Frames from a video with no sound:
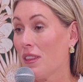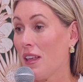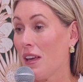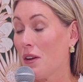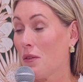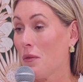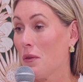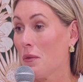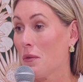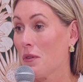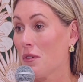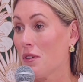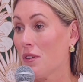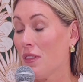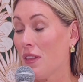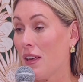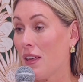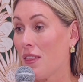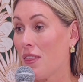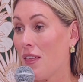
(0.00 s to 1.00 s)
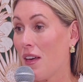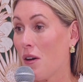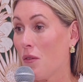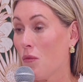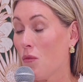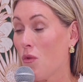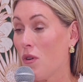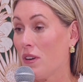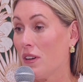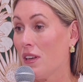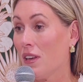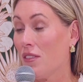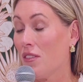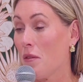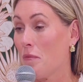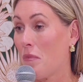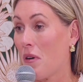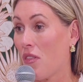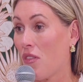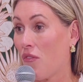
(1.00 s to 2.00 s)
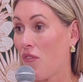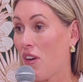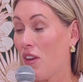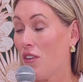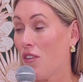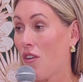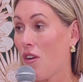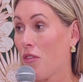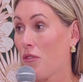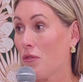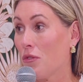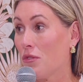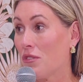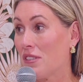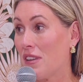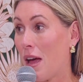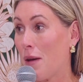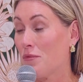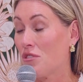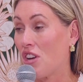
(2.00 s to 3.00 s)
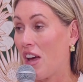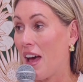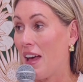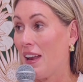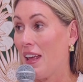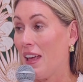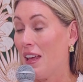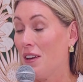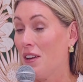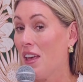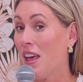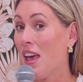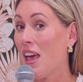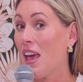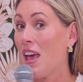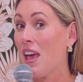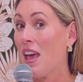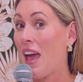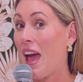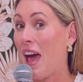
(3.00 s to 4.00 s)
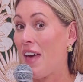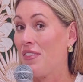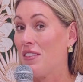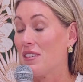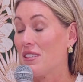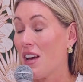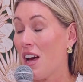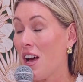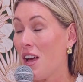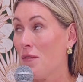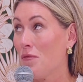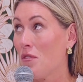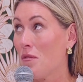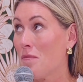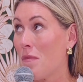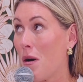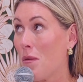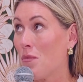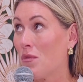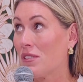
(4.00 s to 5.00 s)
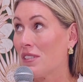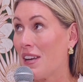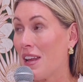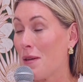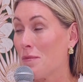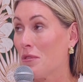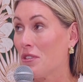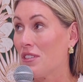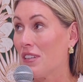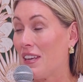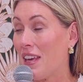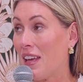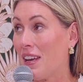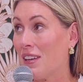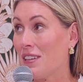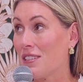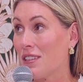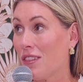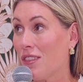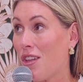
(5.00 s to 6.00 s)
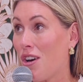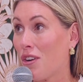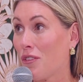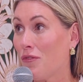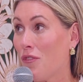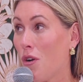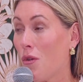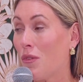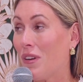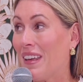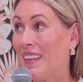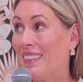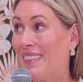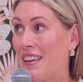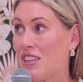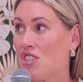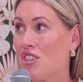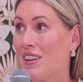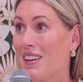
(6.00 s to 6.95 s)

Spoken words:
Like we were like that one kid that bought the fentanyl through Snapchat, and at the time the mom wasn't able to get into the locked phone unless she had